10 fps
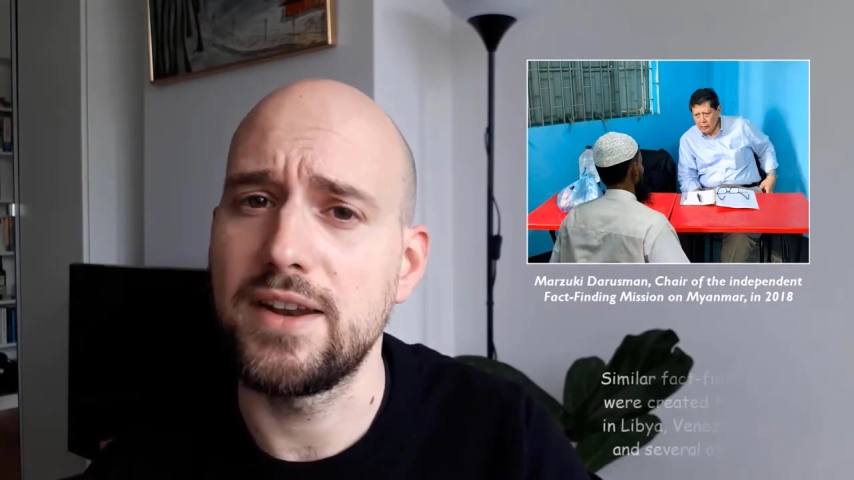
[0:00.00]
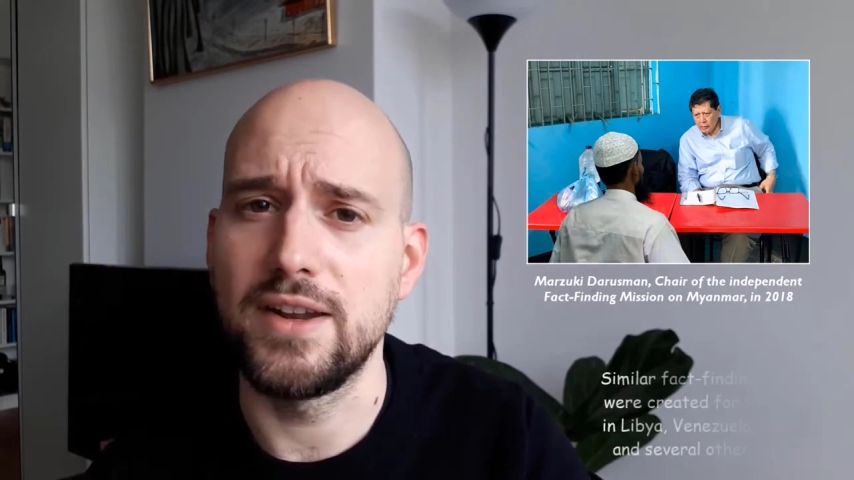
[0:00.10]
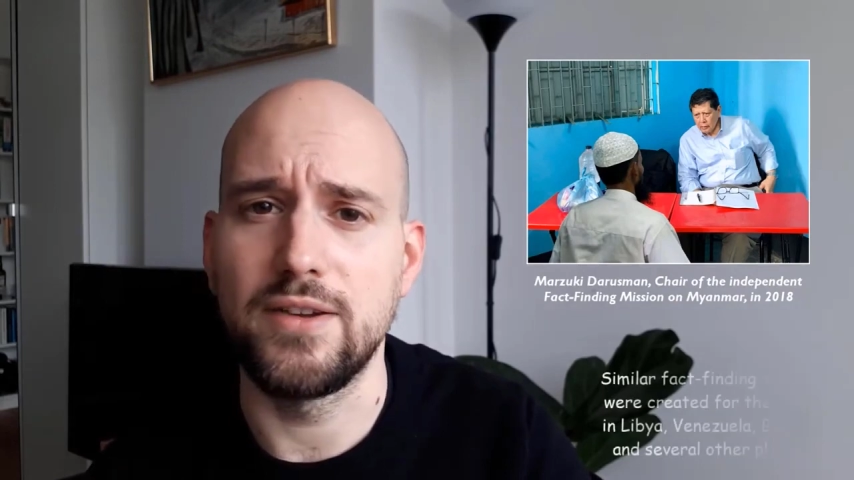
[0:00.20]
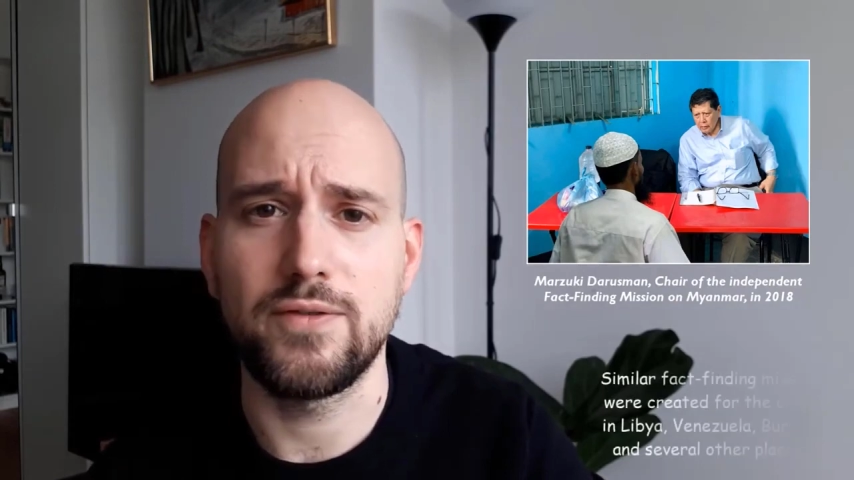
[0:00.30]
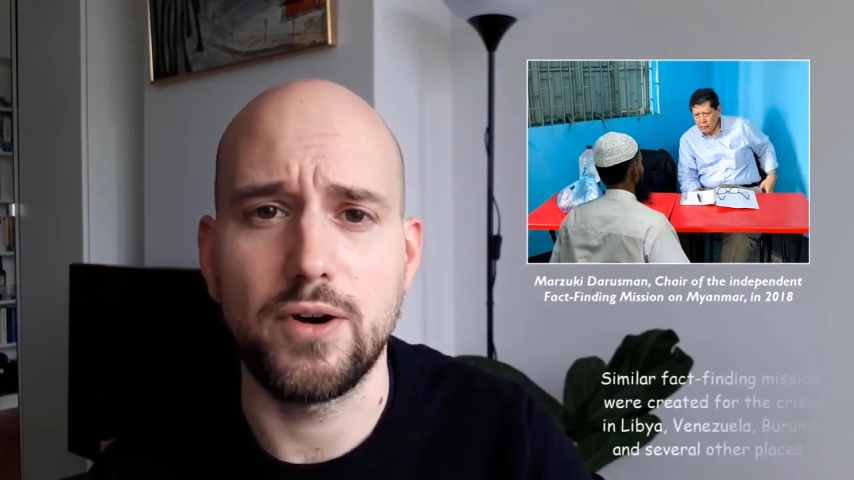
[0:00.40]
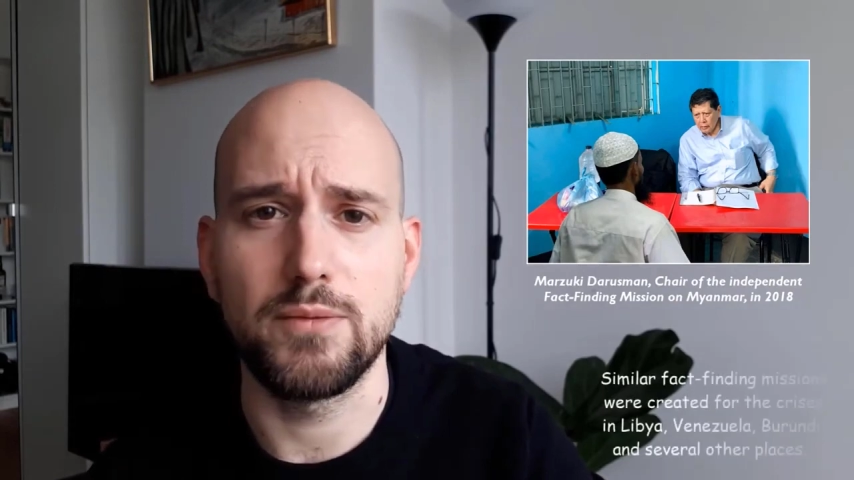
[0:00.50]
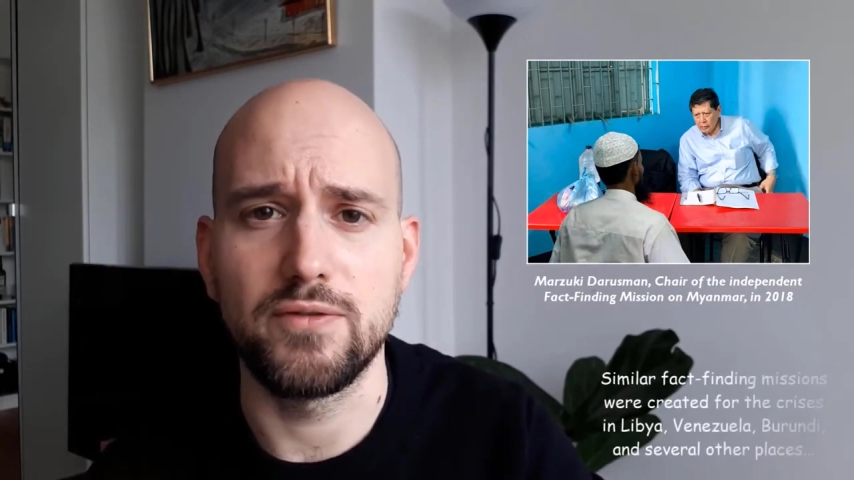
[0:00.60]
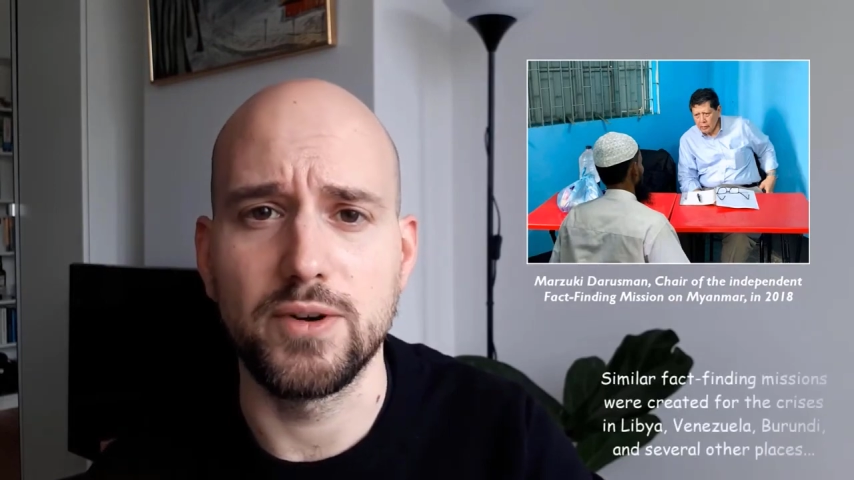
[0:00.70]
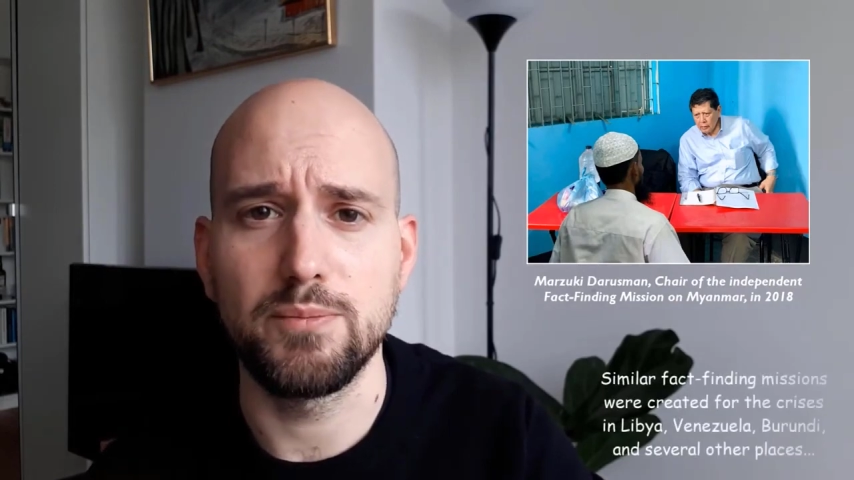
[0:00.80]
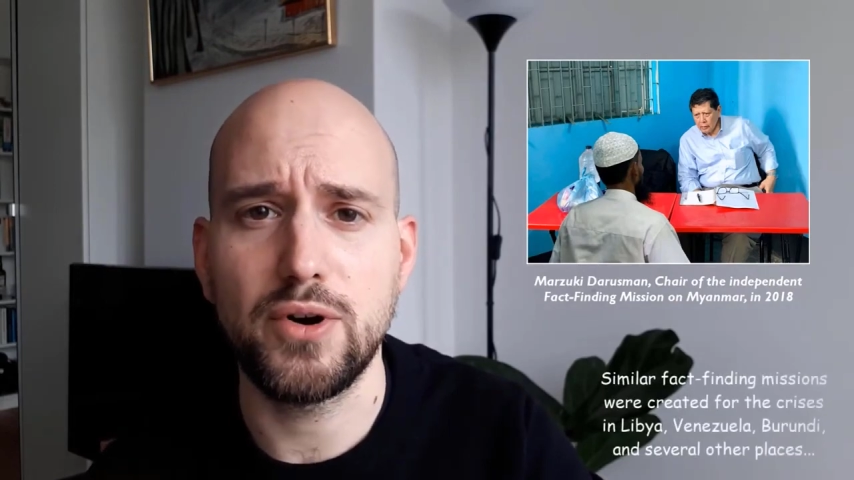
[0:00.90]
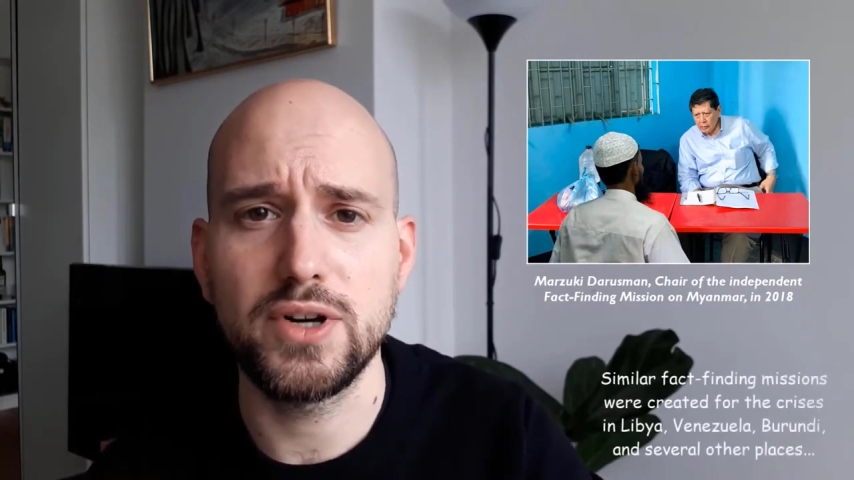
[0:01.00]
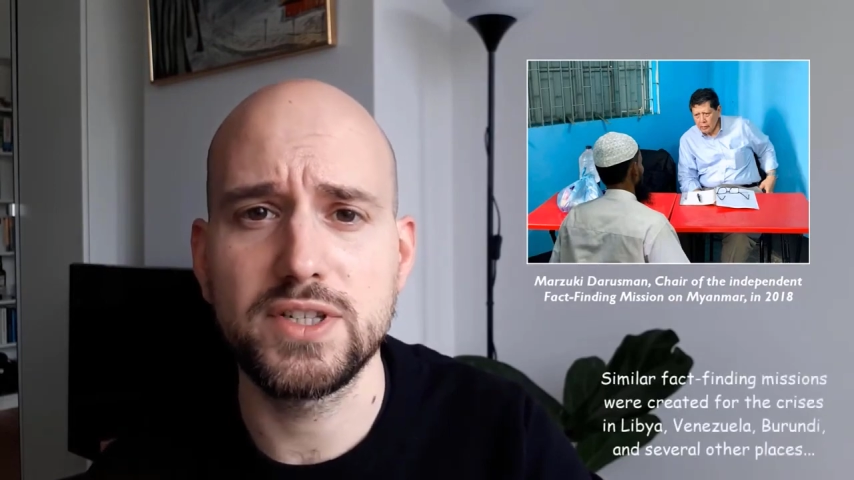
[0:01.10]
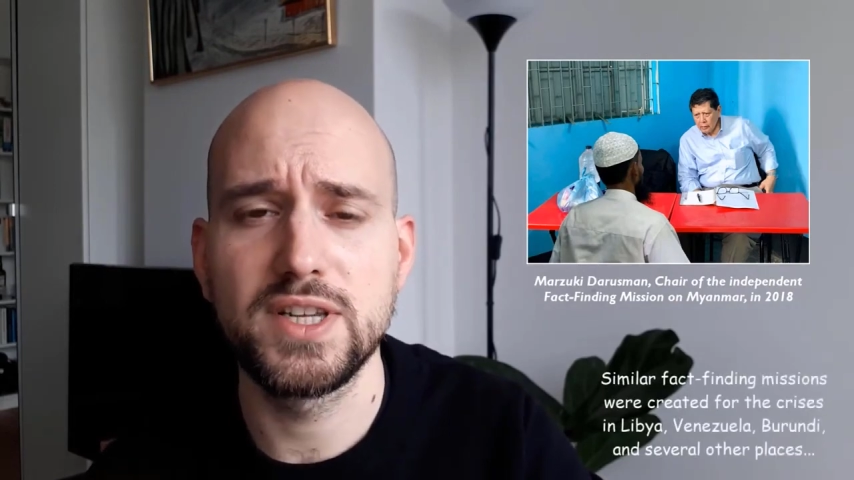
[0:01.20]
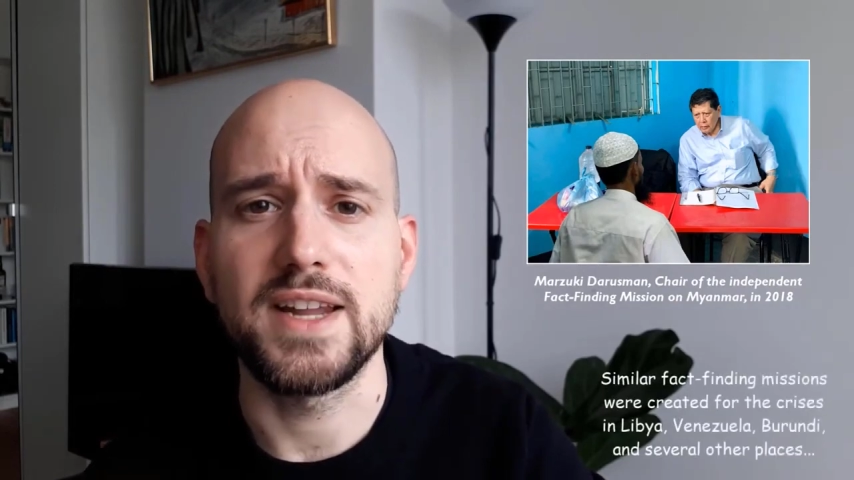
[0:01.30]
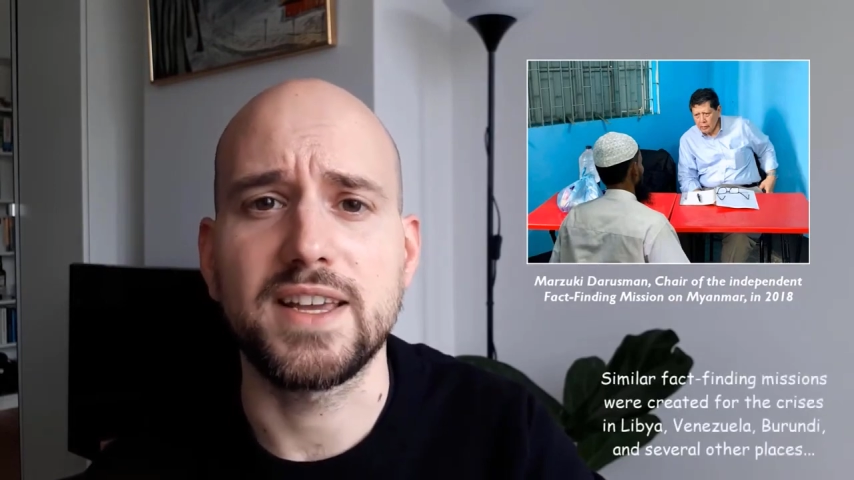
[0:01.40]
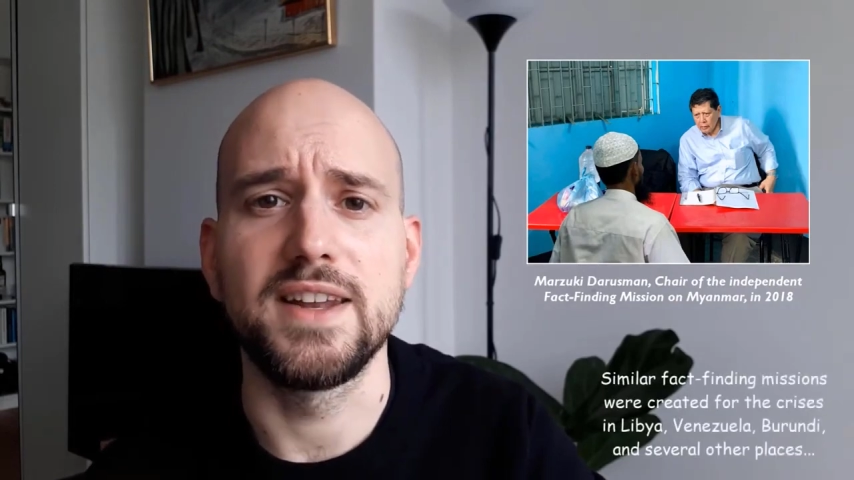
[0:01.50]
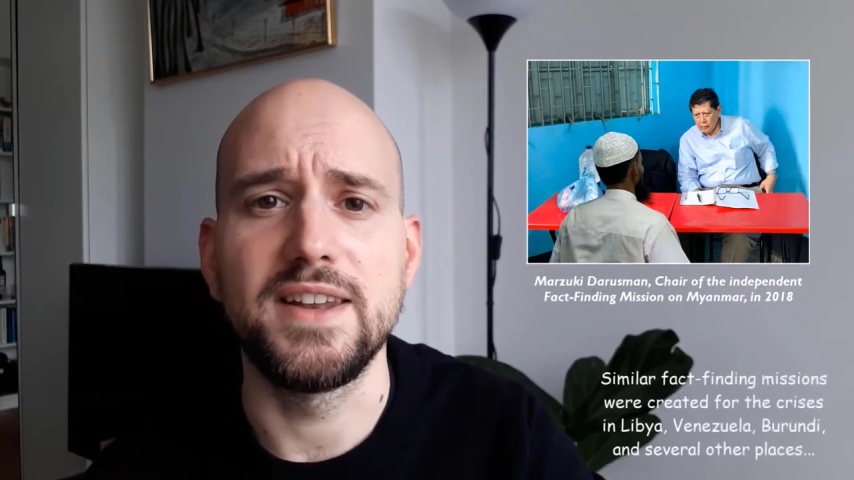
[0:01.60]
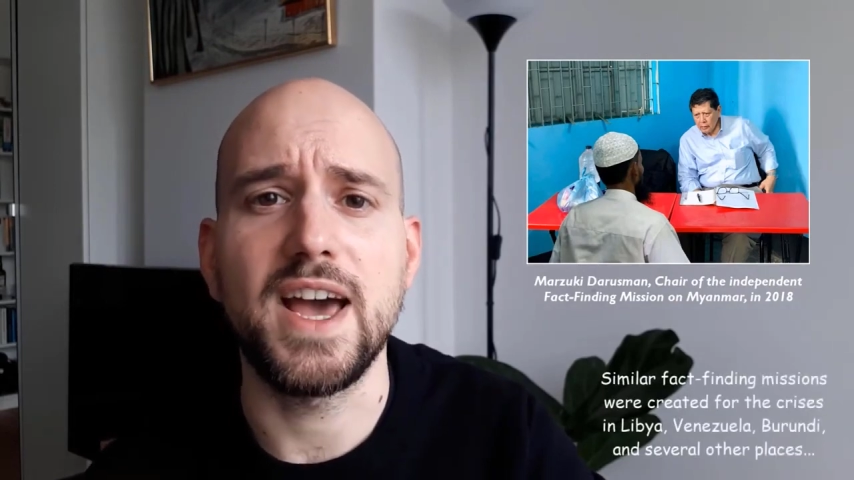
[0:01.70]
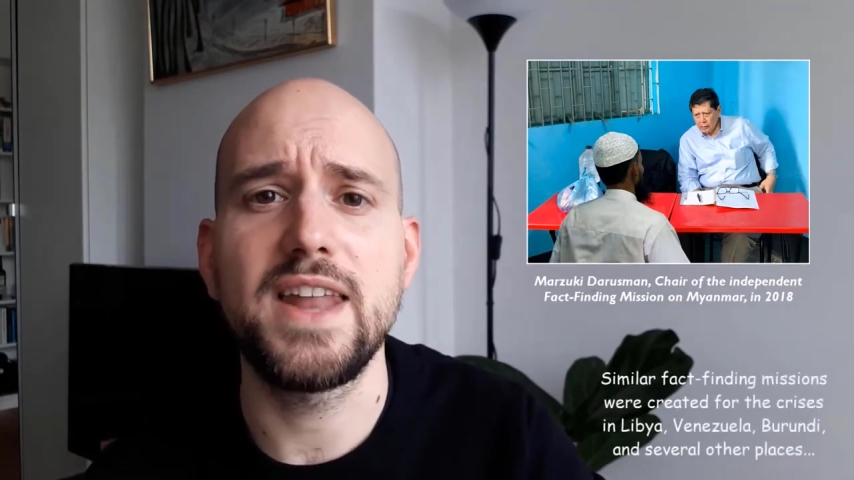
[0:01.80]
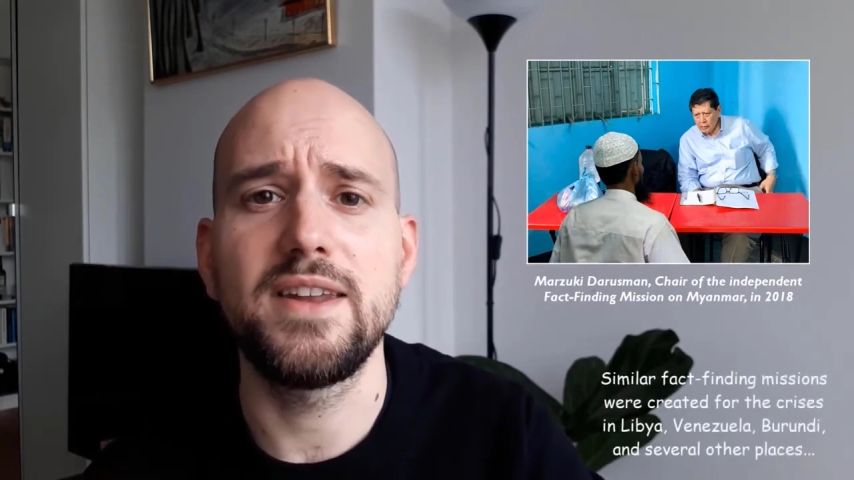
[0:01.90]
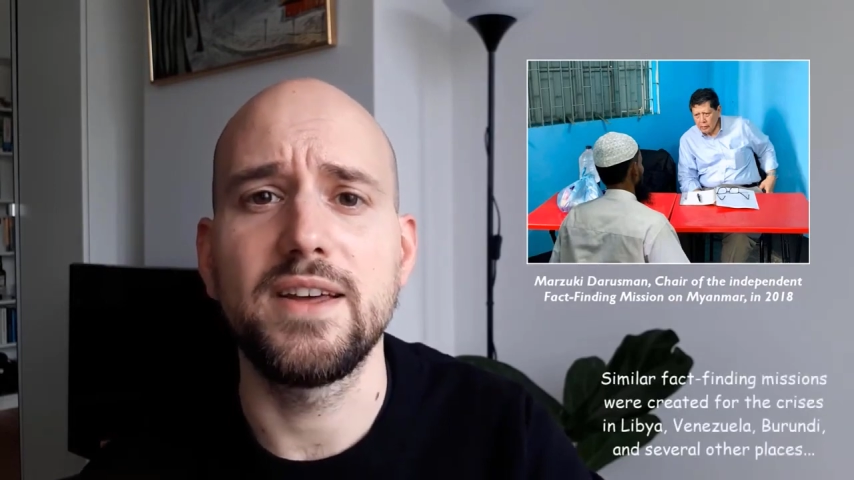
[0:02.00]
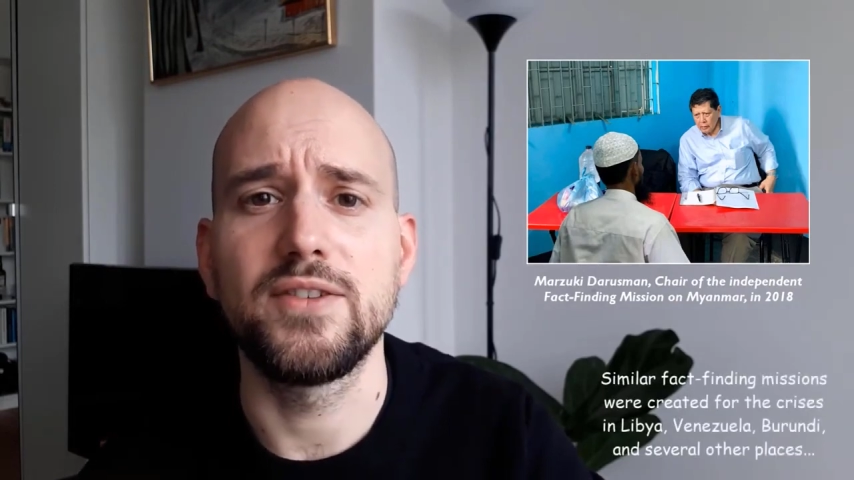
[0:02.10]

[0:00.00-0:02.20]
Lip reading: in the form of reports that can then